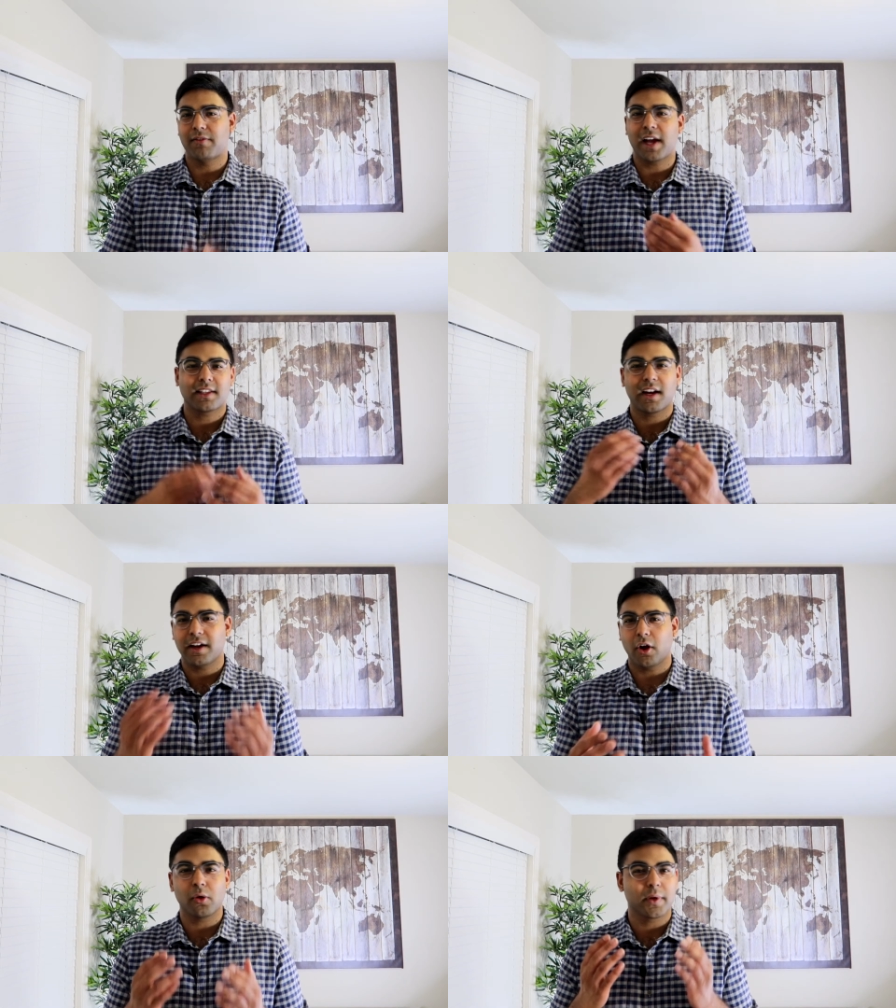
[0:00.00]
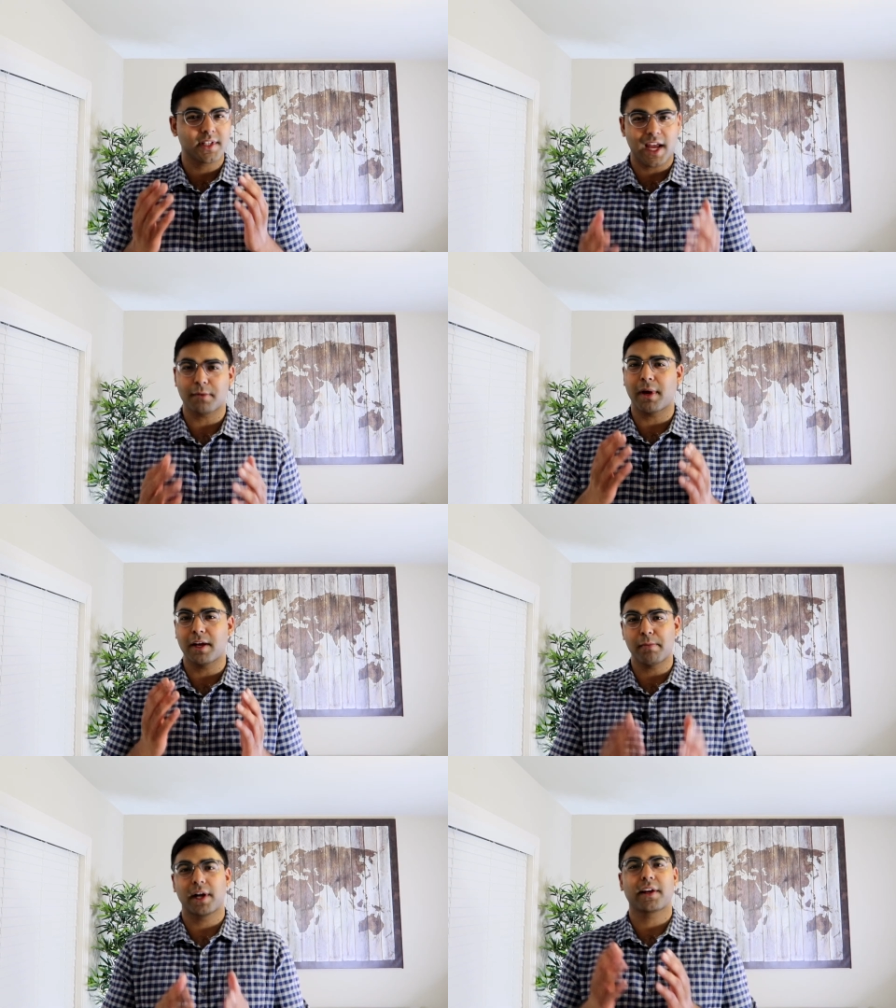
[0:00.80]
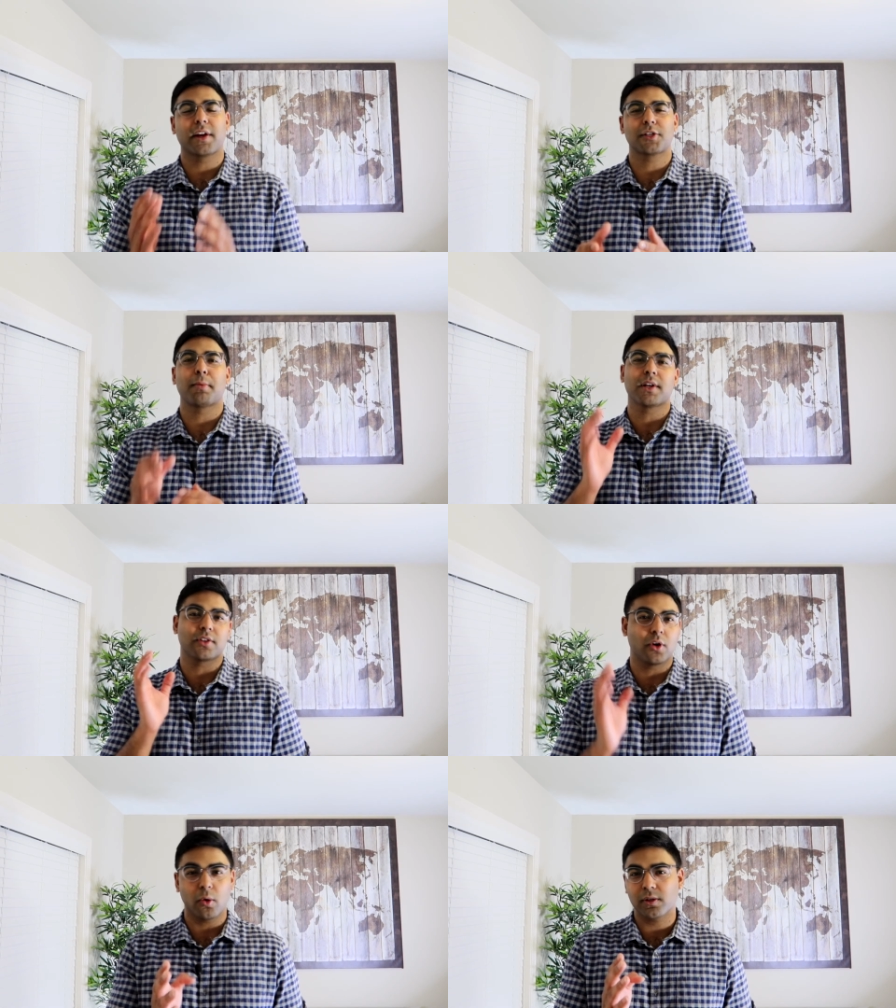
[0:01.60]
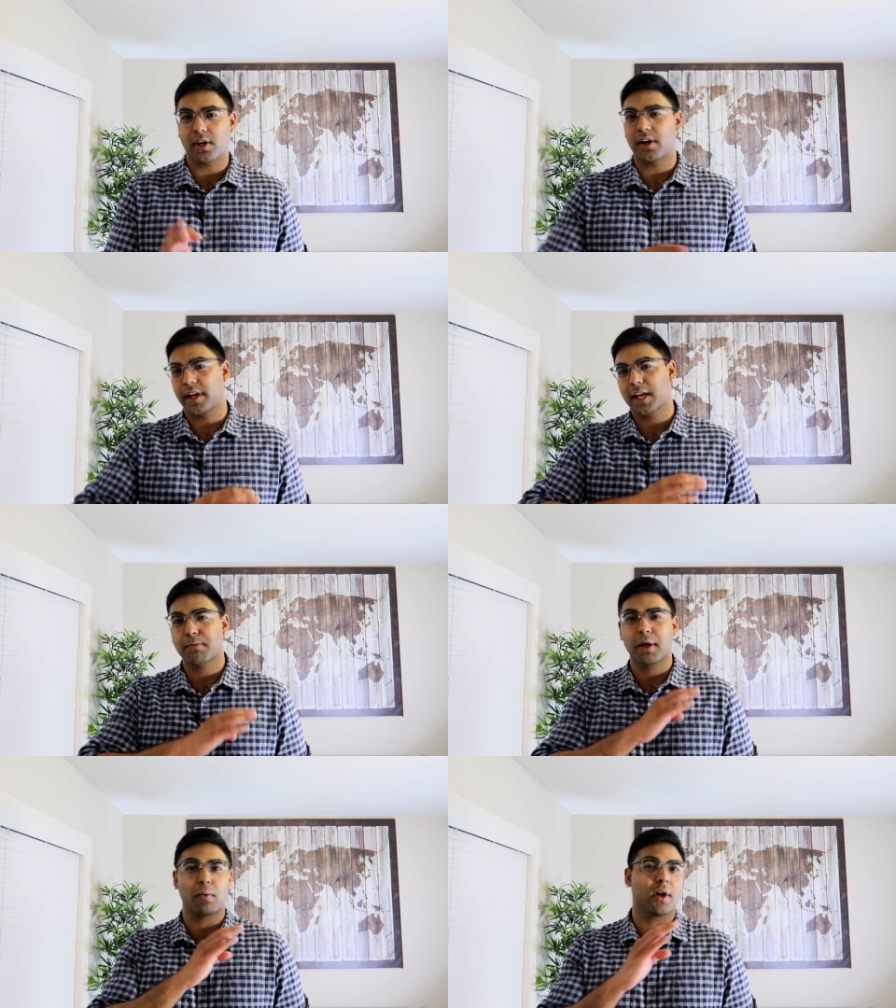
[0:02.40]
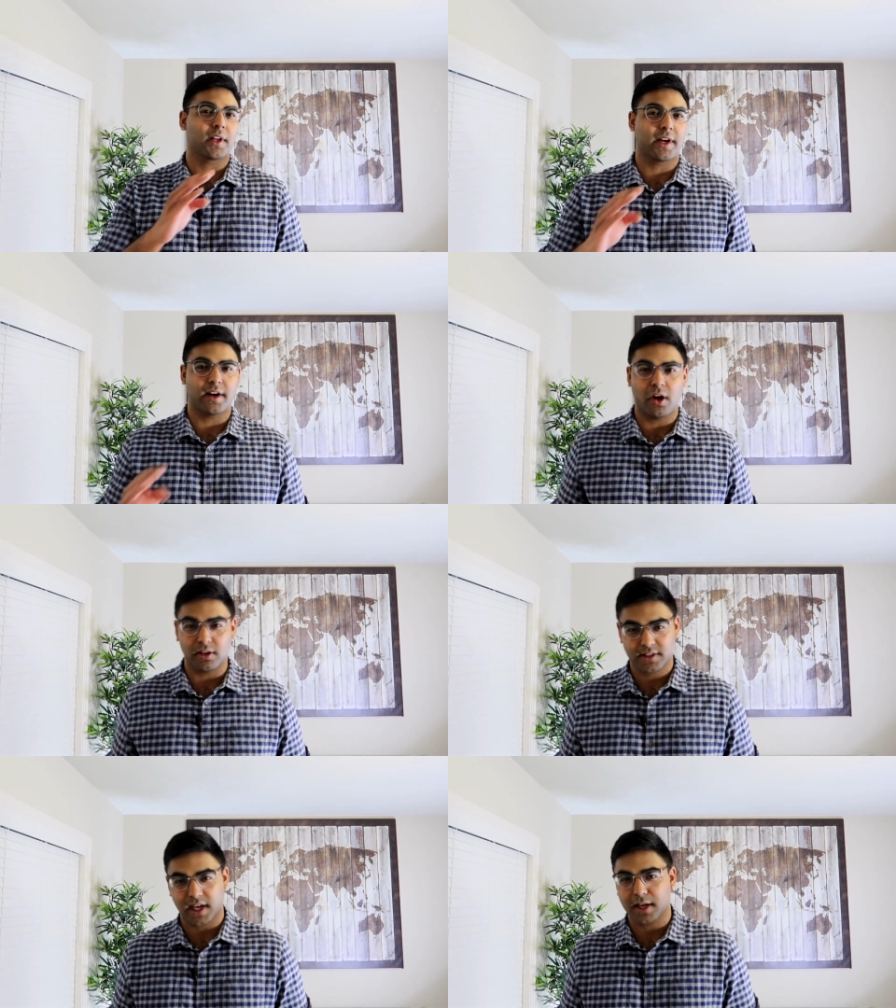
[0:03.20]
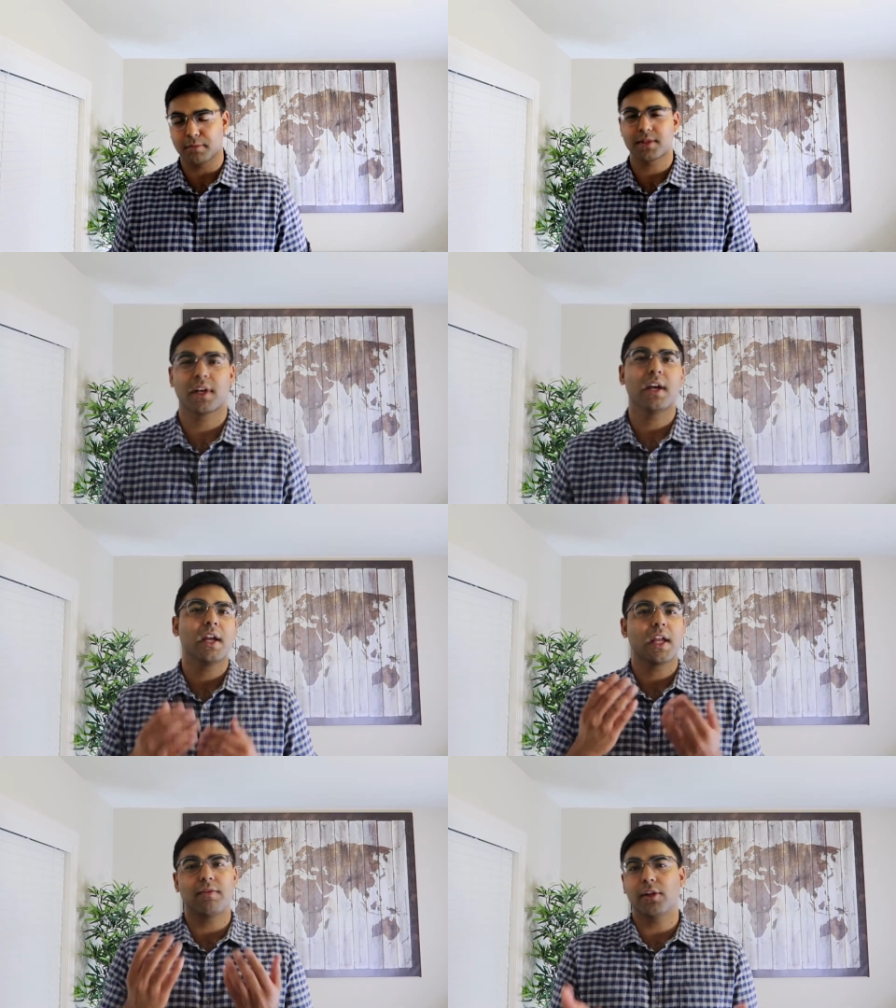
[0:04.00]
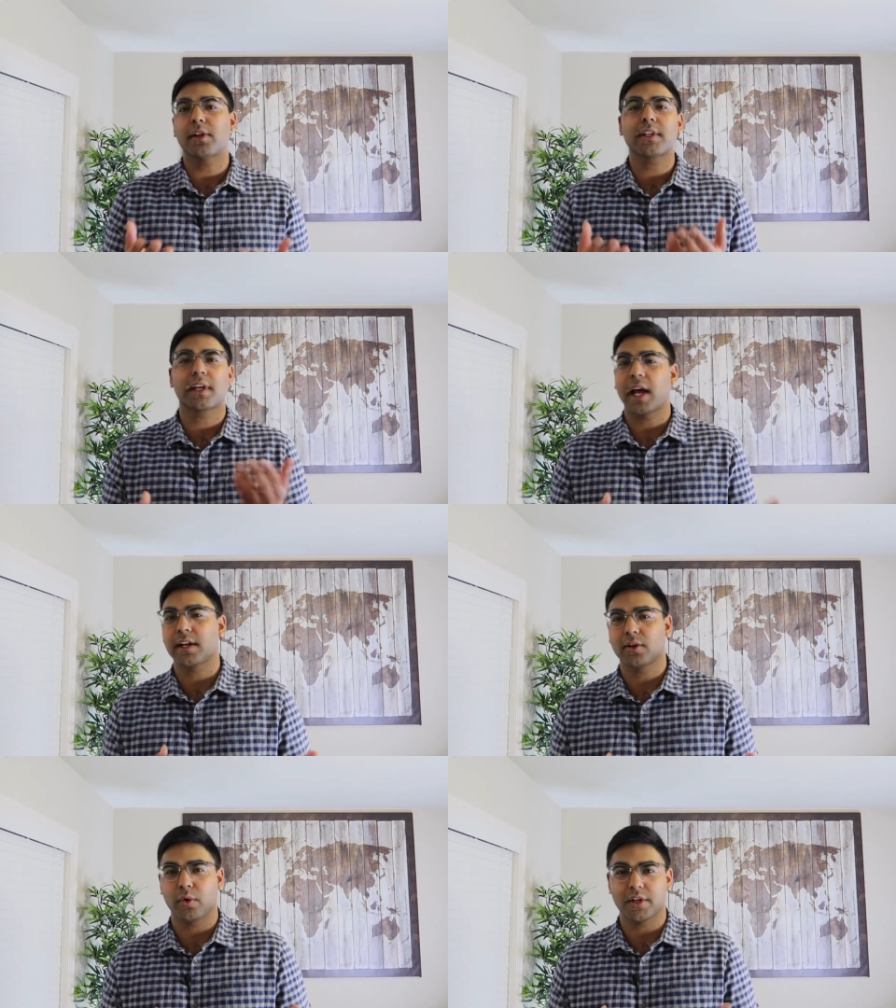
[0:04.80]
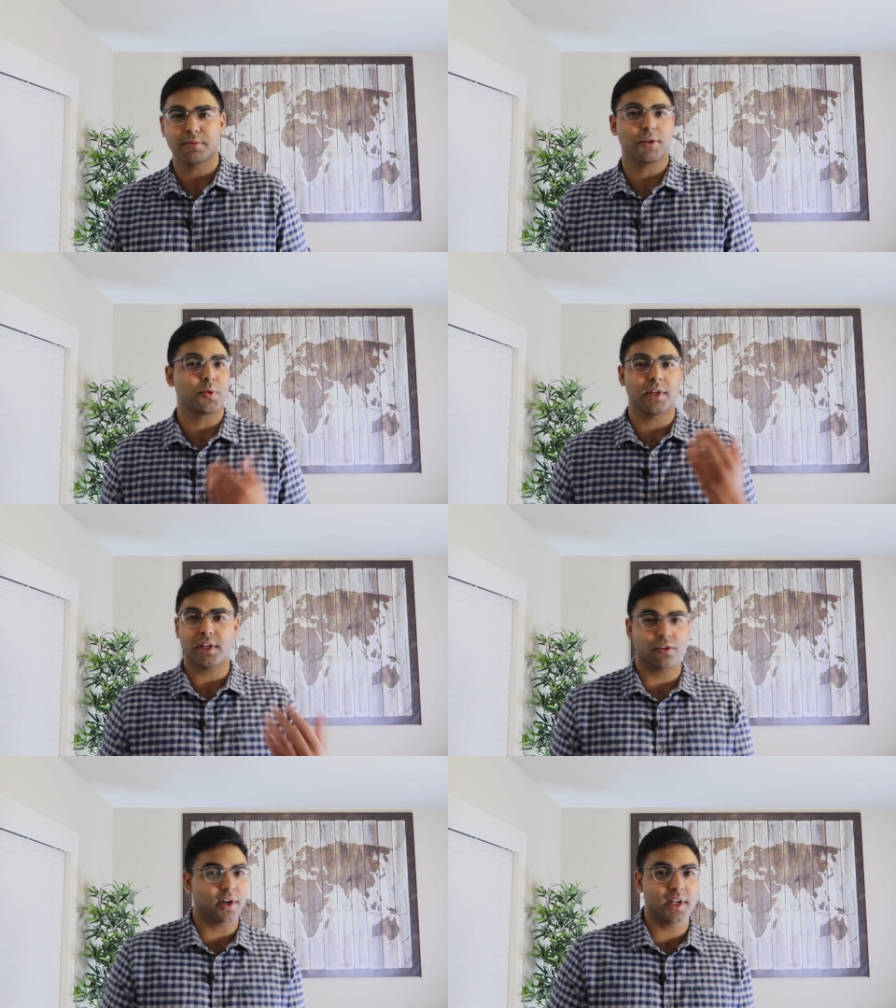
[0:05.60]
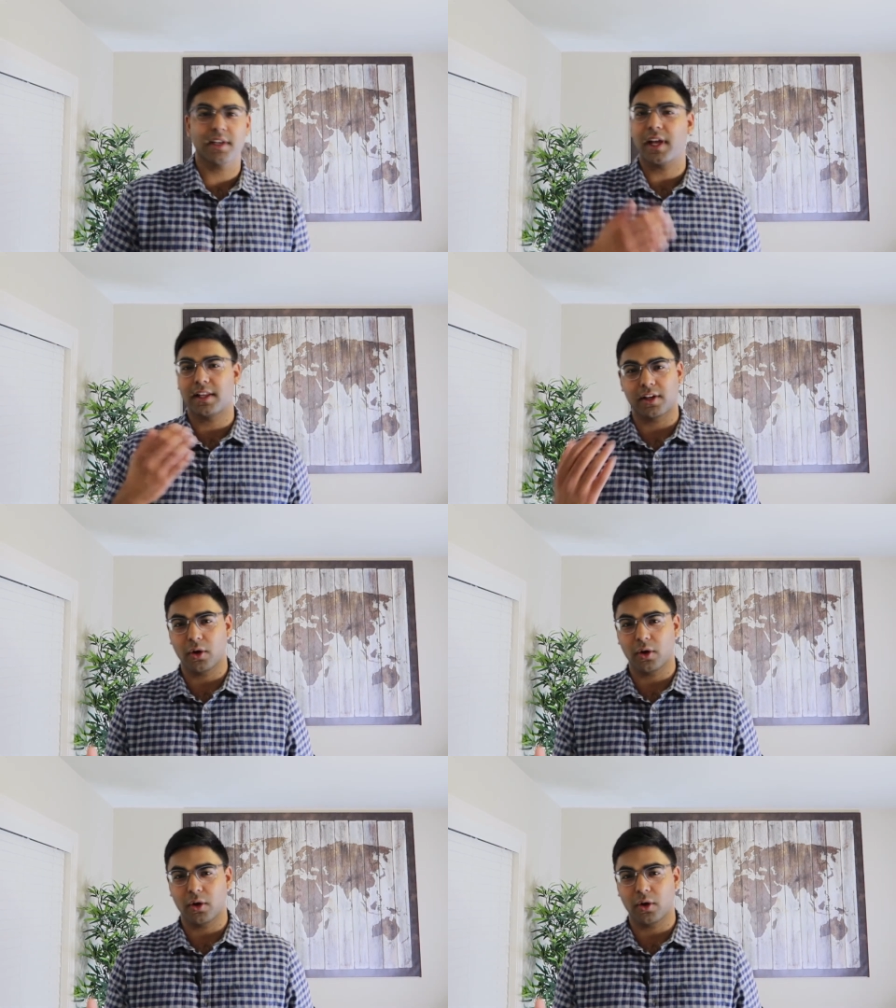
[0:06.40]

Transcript: fact that I always had my American Express Gold Card in my wallet at all times, if you look at the categories between the Green and the